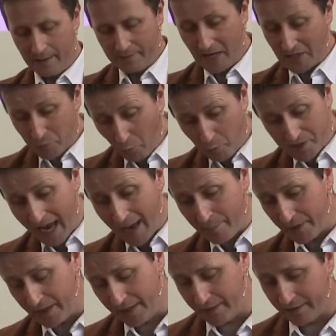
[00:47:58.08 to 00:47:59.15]
That's what was
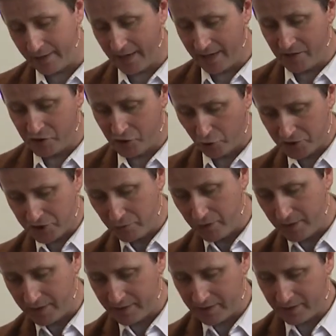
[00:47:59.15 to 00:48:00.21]
happening in
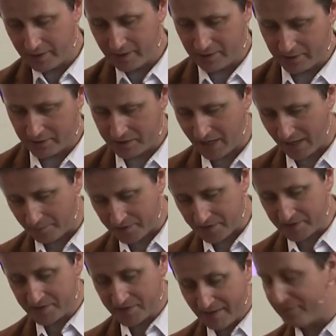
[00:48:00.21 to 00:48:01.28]
Joshua chapter
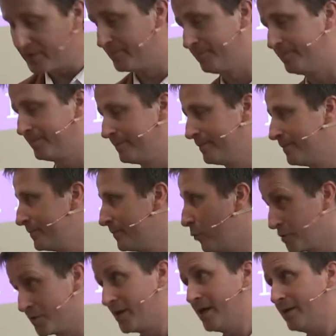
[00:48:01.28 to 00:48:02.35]
7,
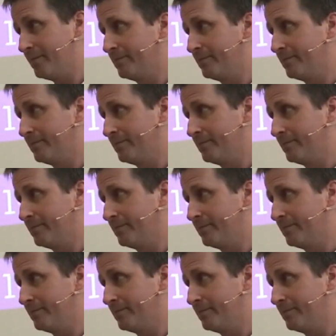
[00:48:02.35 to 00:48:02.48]
wasn't it?